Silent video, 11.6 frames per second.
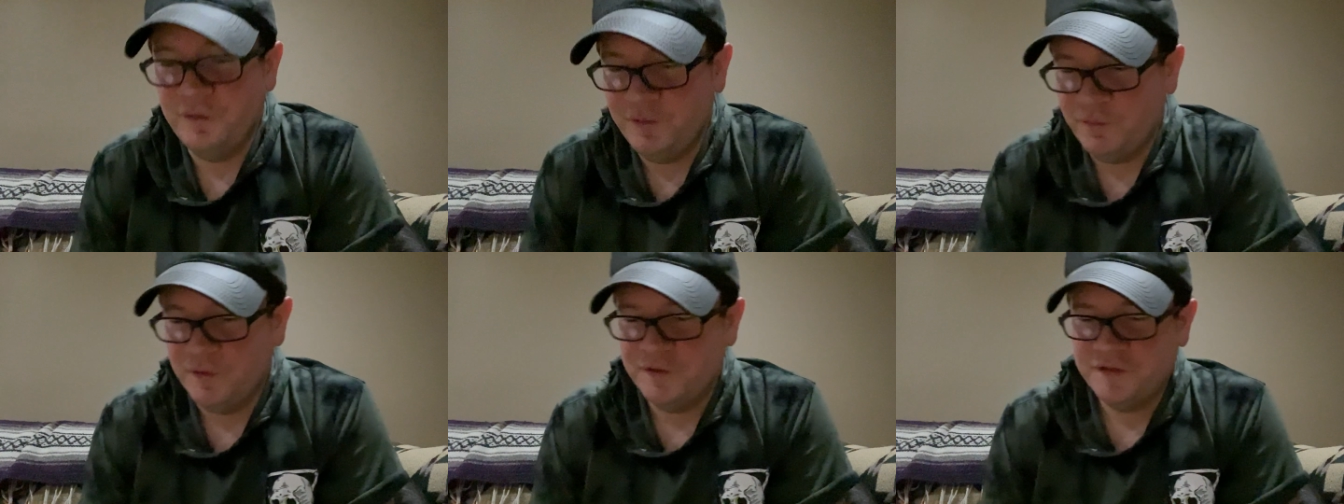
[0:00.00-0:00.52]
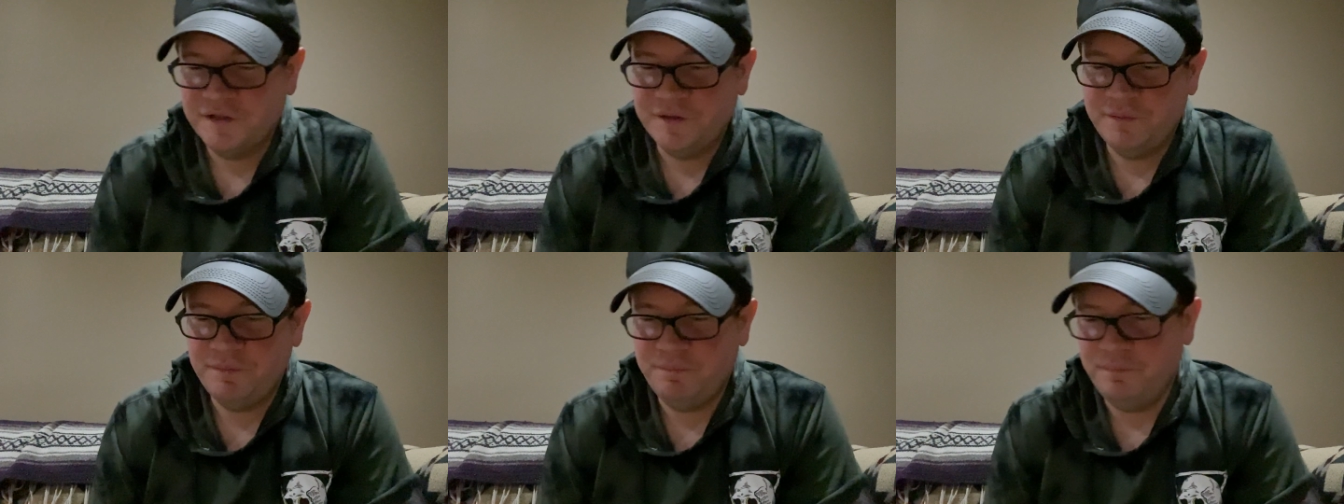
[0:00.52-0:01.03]
of the worst
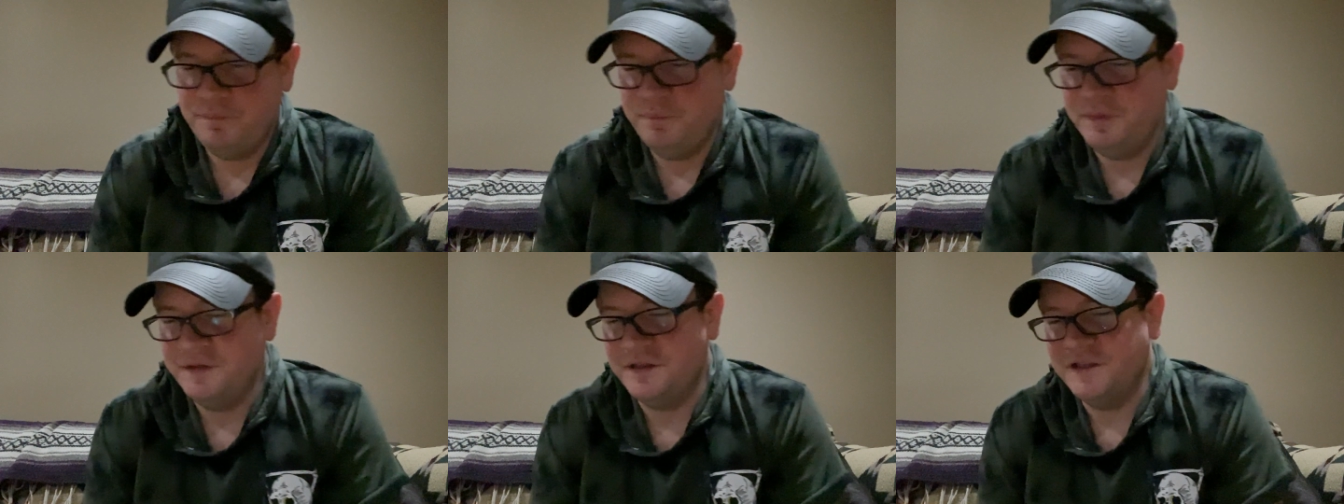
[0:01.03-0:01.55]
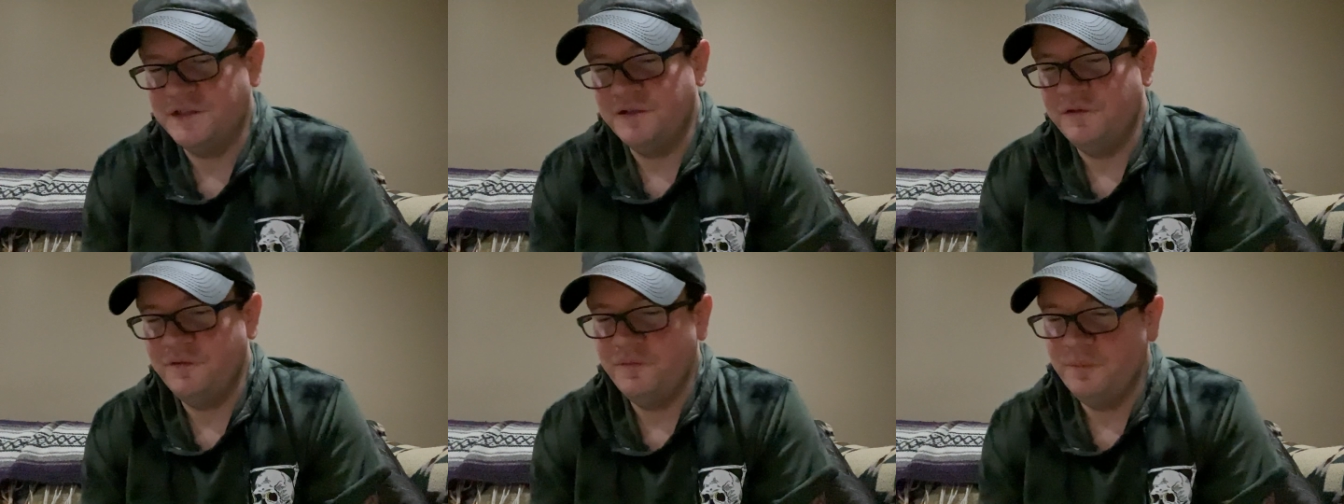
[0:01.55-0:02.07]

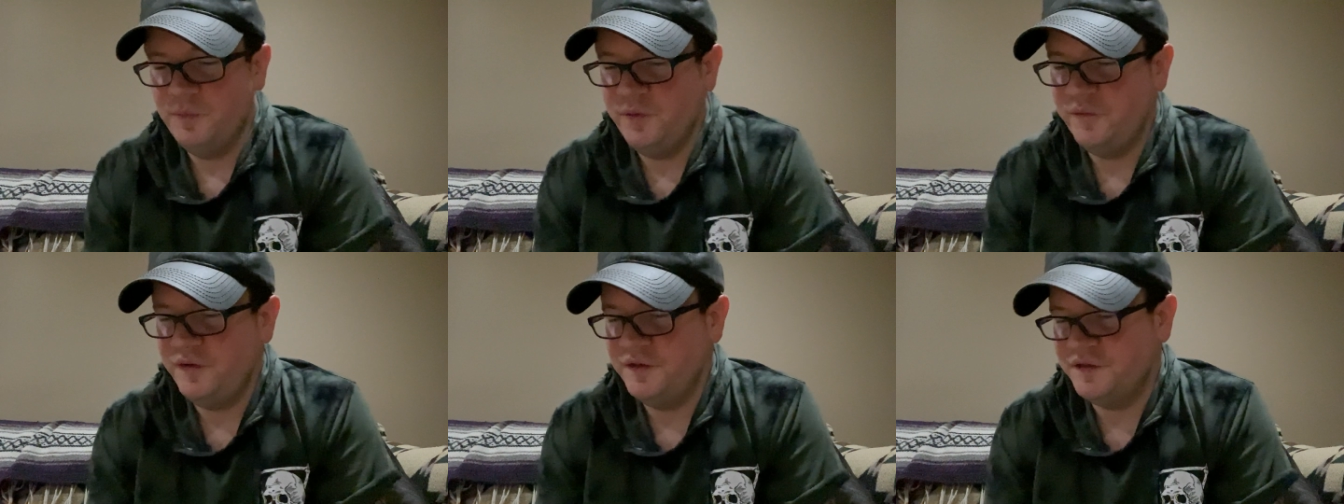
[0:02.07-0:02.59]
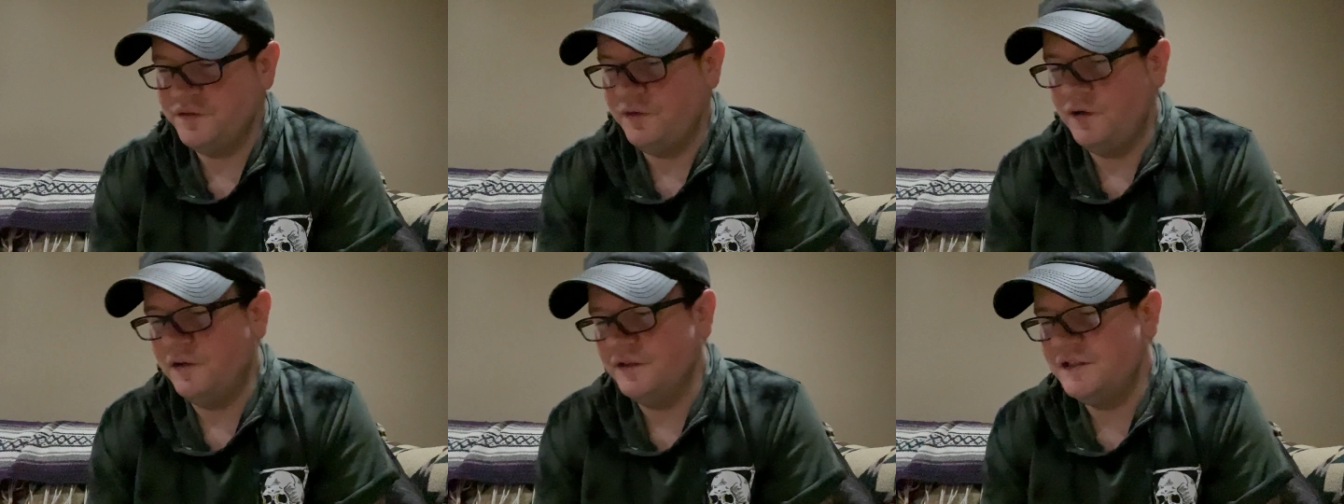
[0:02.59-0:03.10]
possession movies of
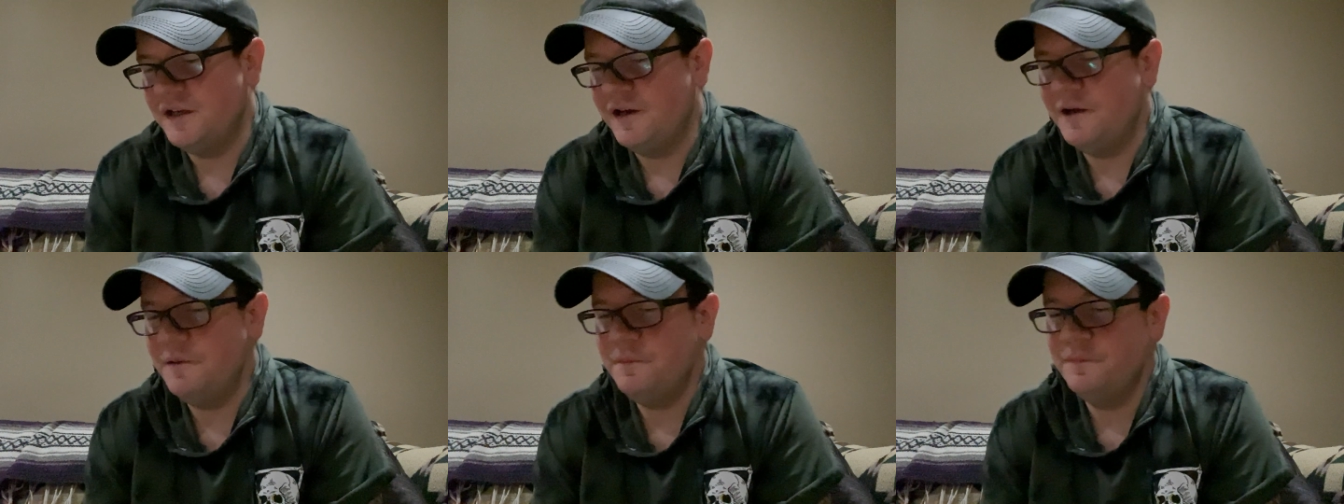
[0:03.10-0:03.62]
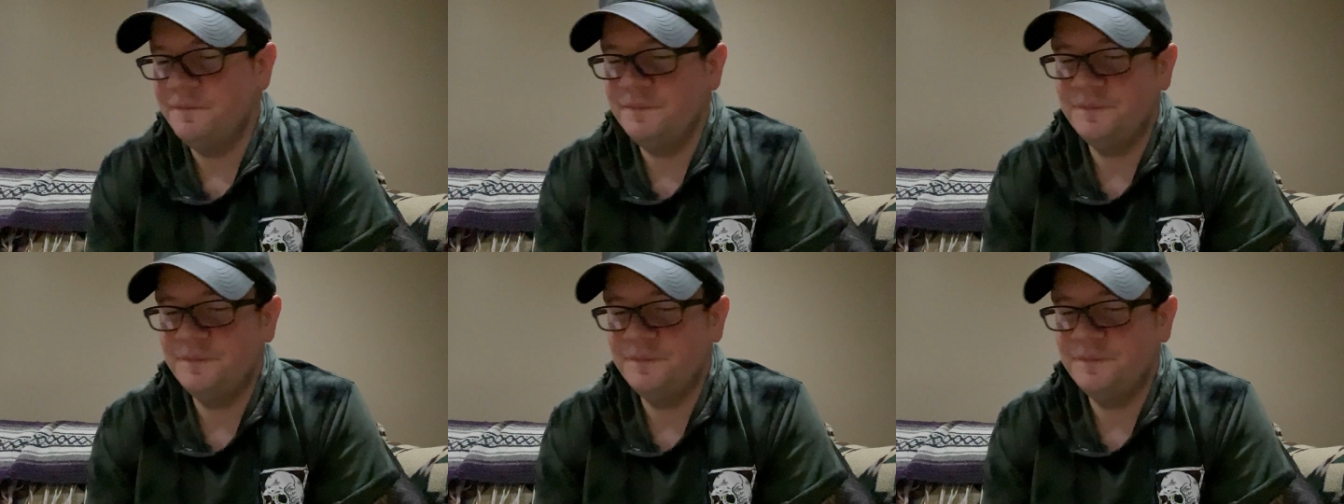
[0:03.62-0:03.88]
all time.